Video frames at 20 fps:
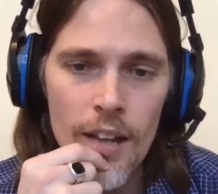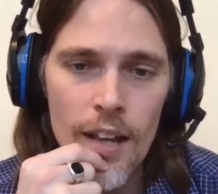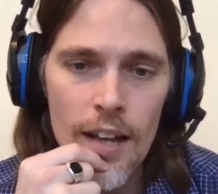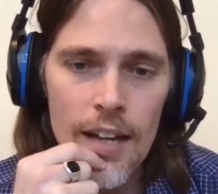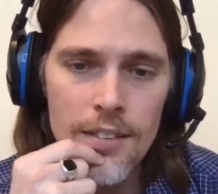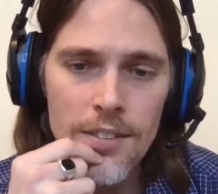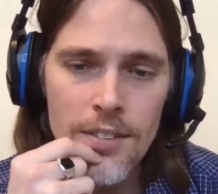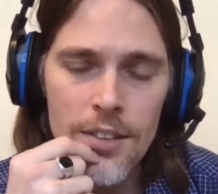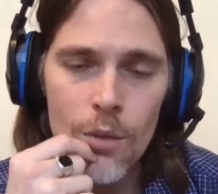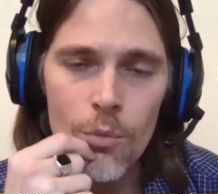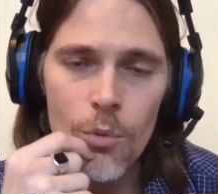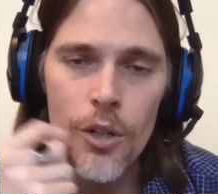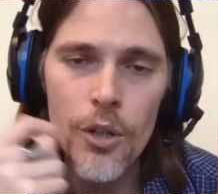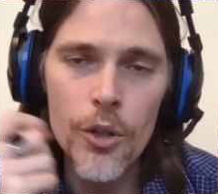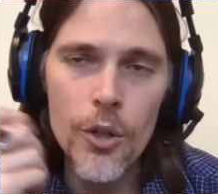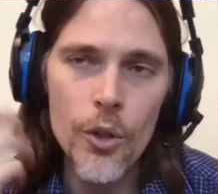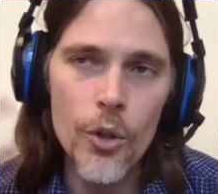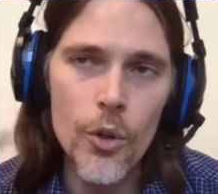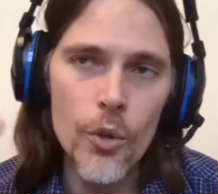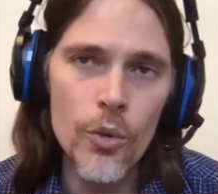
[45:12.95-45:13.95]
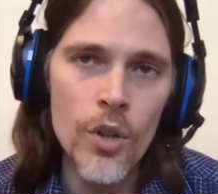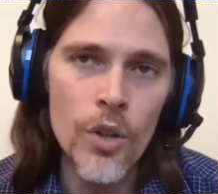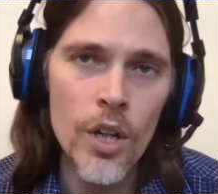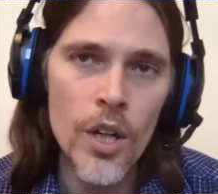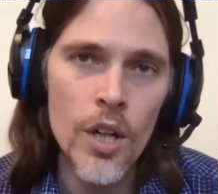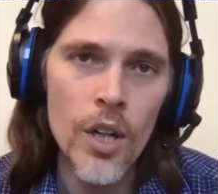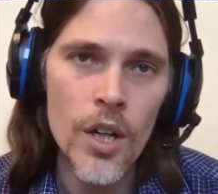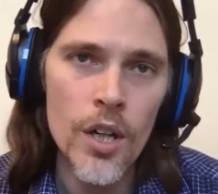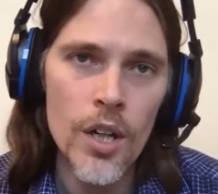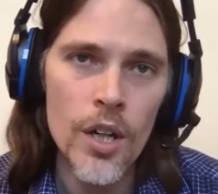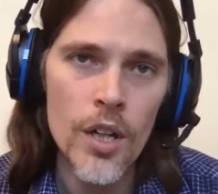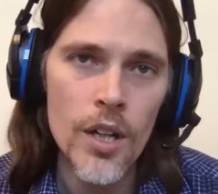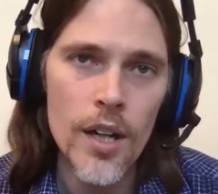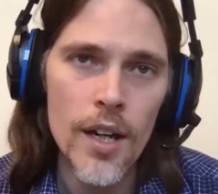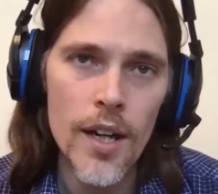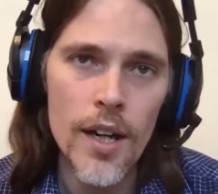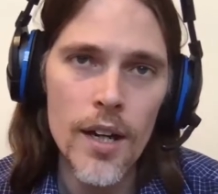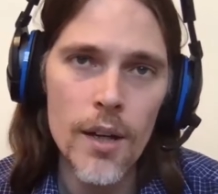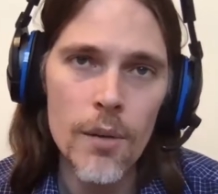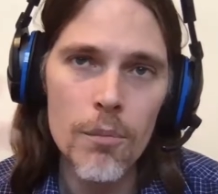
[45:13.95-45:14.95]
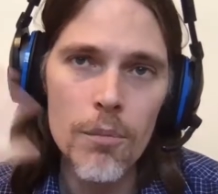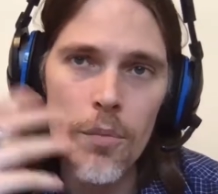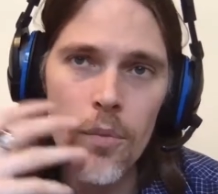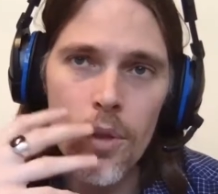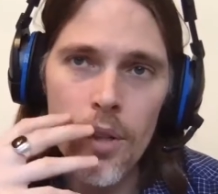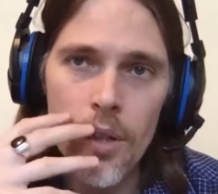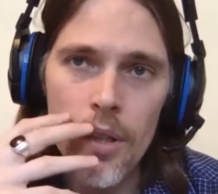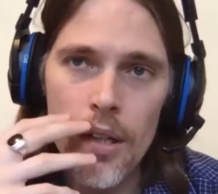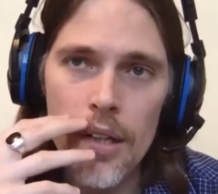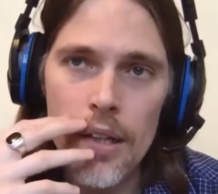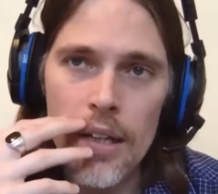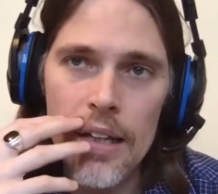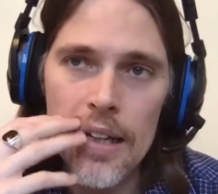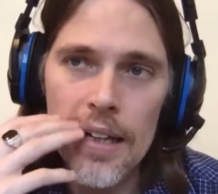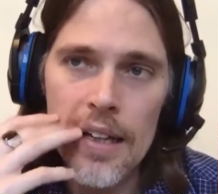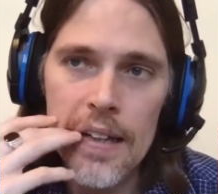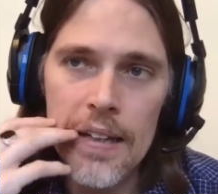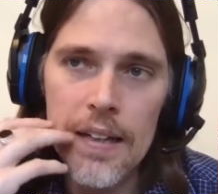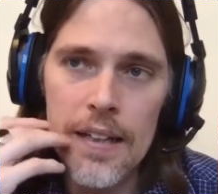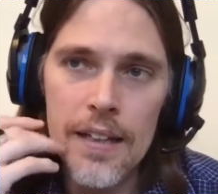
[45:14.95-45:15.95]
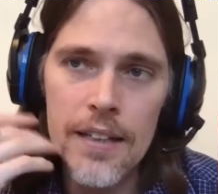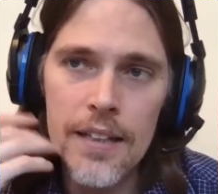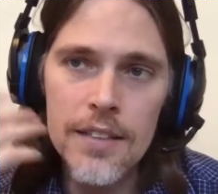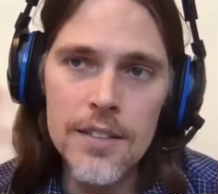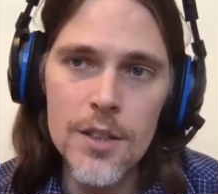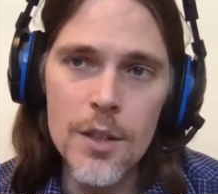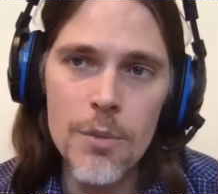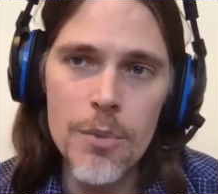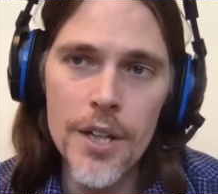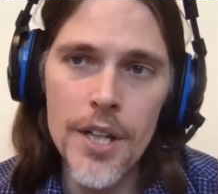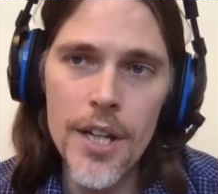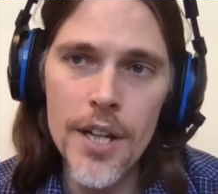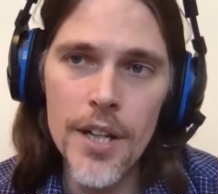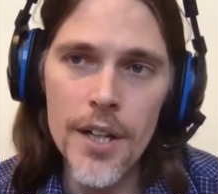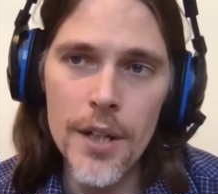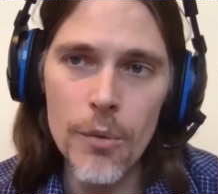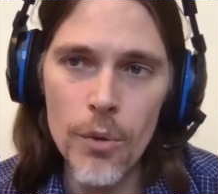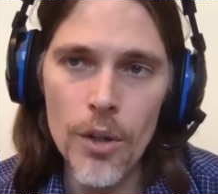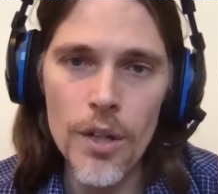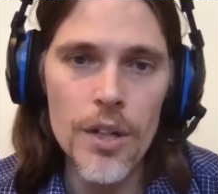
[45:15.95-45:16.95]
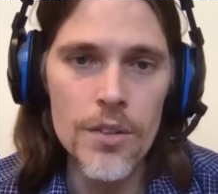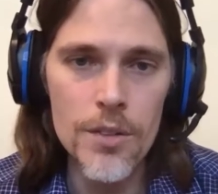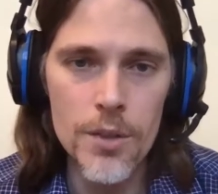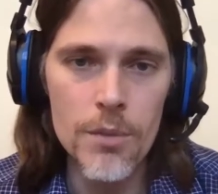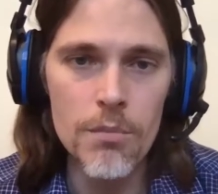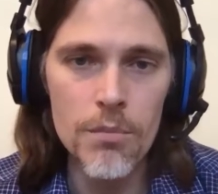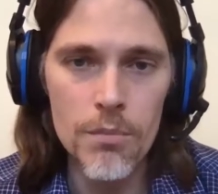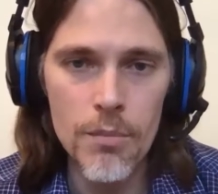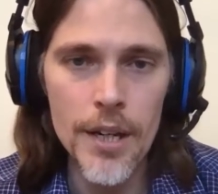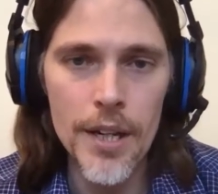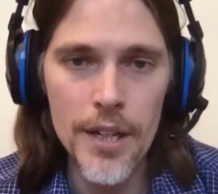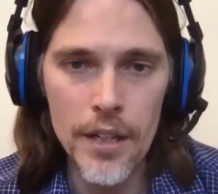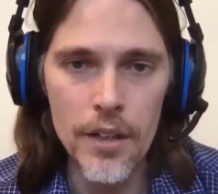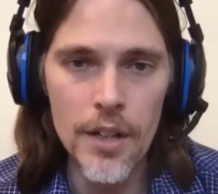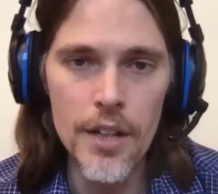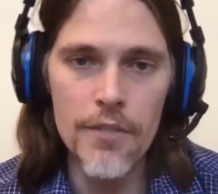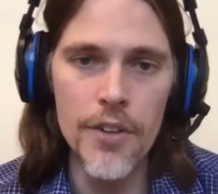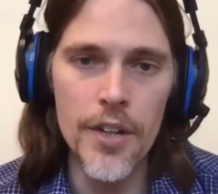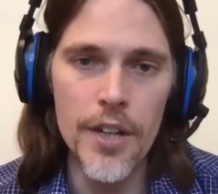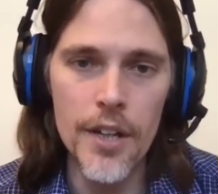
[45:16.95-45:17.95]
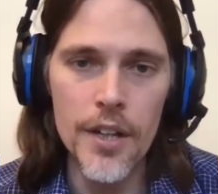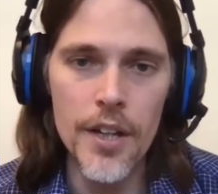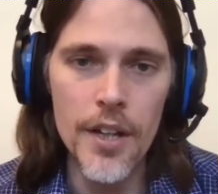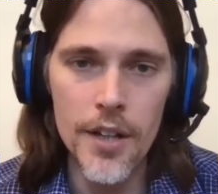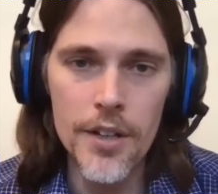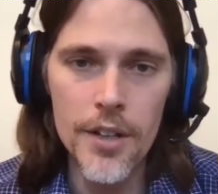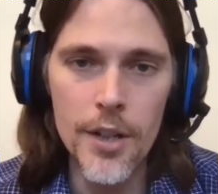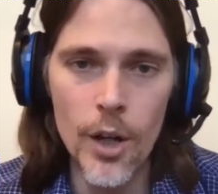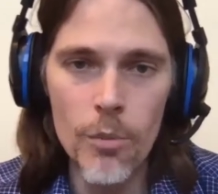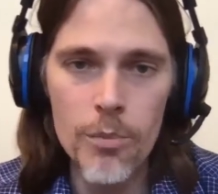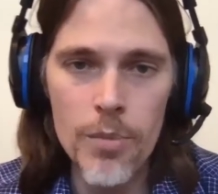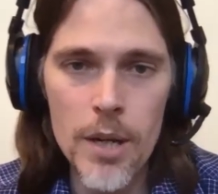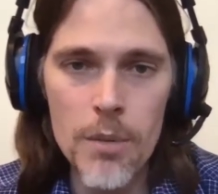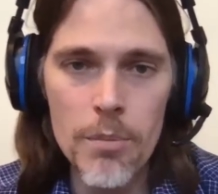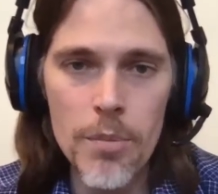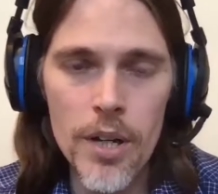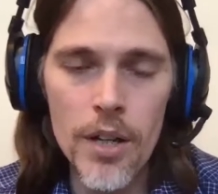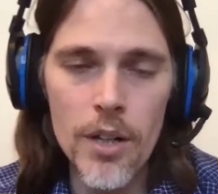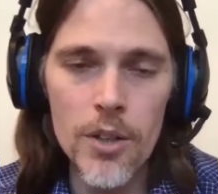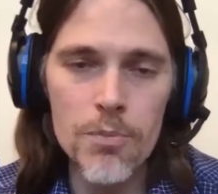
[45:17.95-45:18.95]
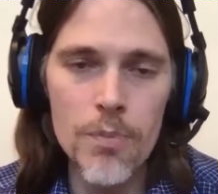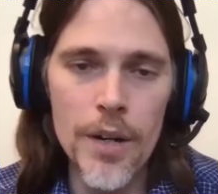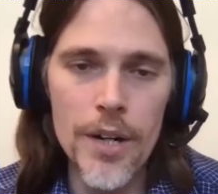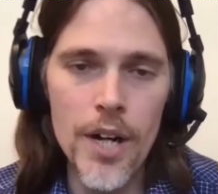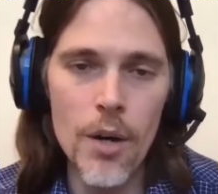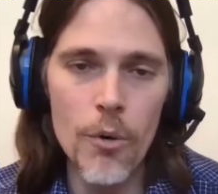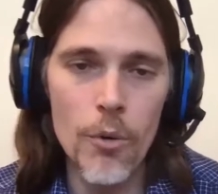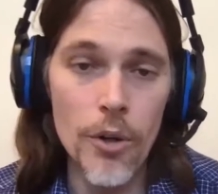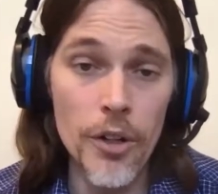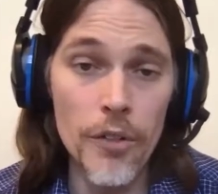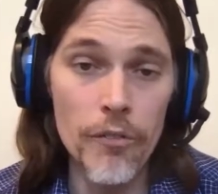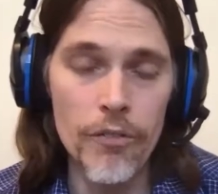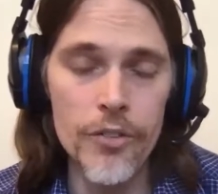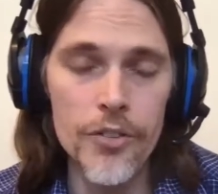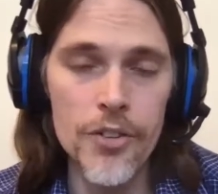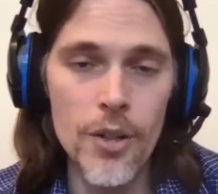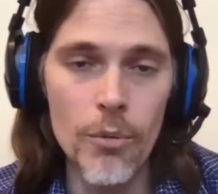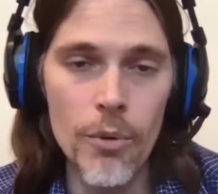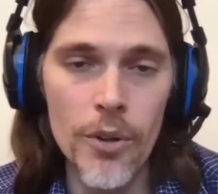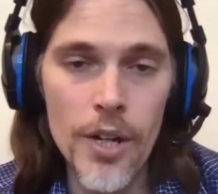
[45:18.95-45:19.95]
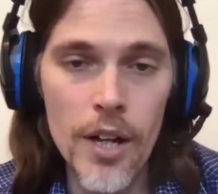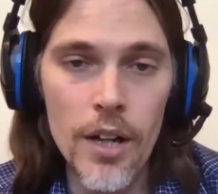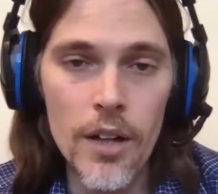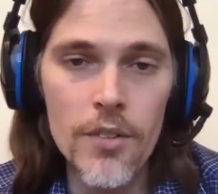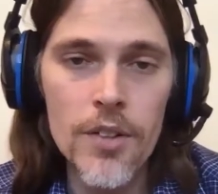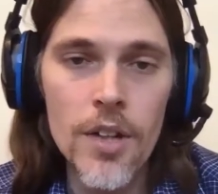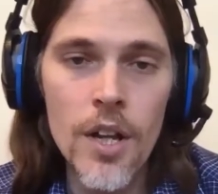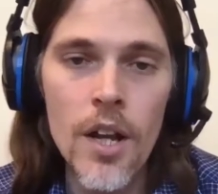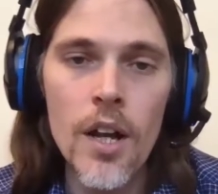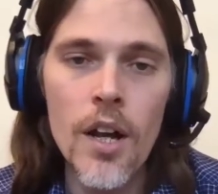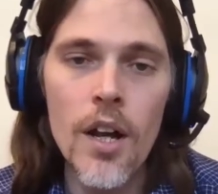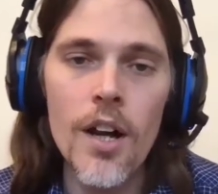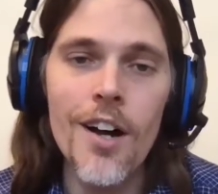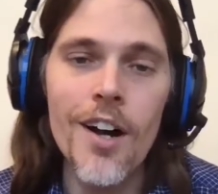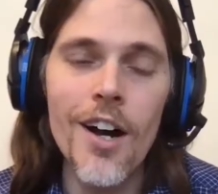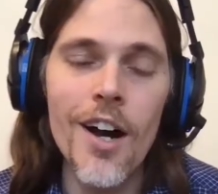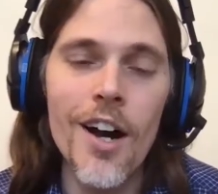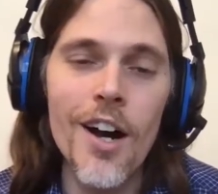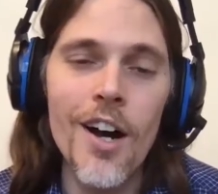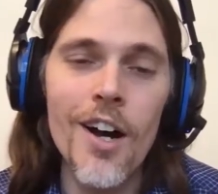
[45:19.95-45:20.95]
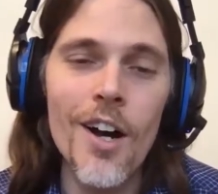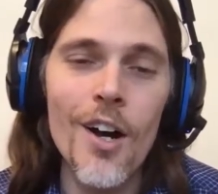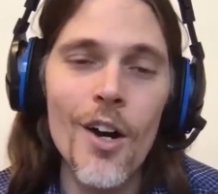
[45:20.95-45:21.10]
as someone who, um, at least in the beginning, wanted to make a living and, you know, pay bills by not working for someone else, uh,